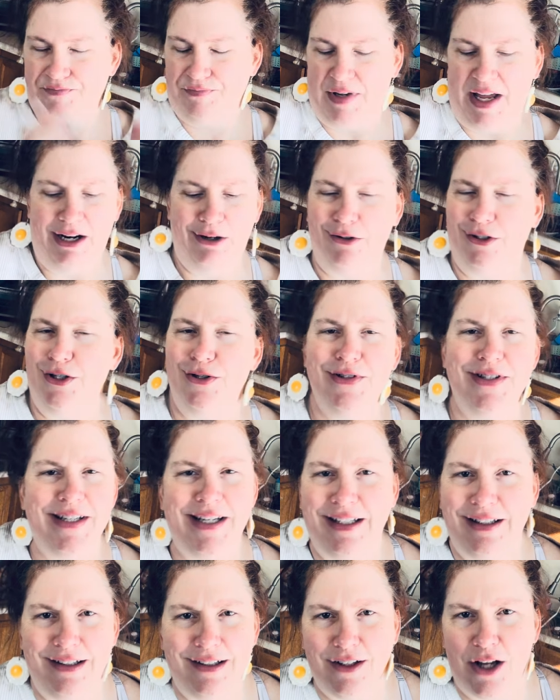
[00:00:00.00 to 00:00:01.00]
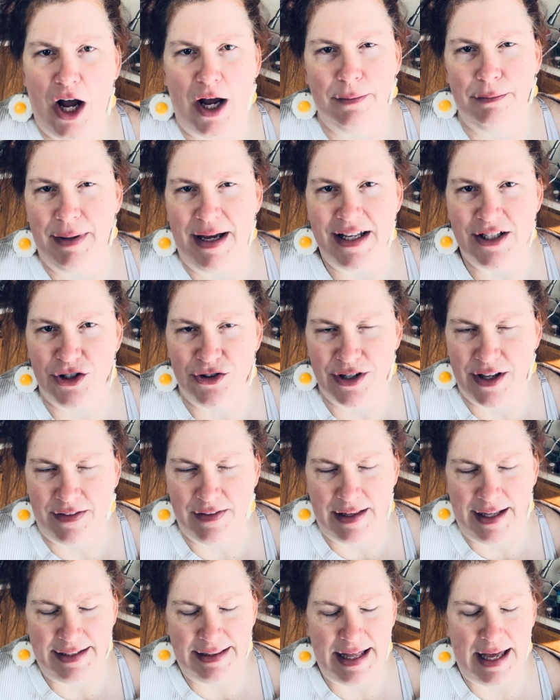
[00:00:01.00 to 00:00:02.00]
I don't use any little cotton pads or
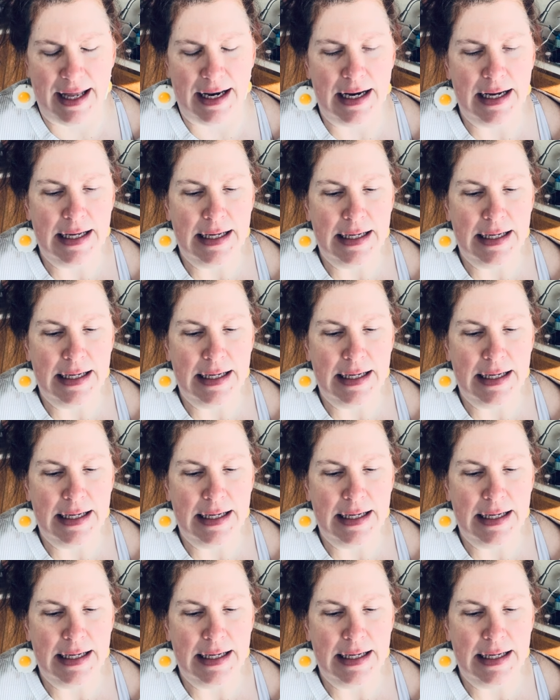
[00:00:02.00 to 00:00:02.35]
nothing like that.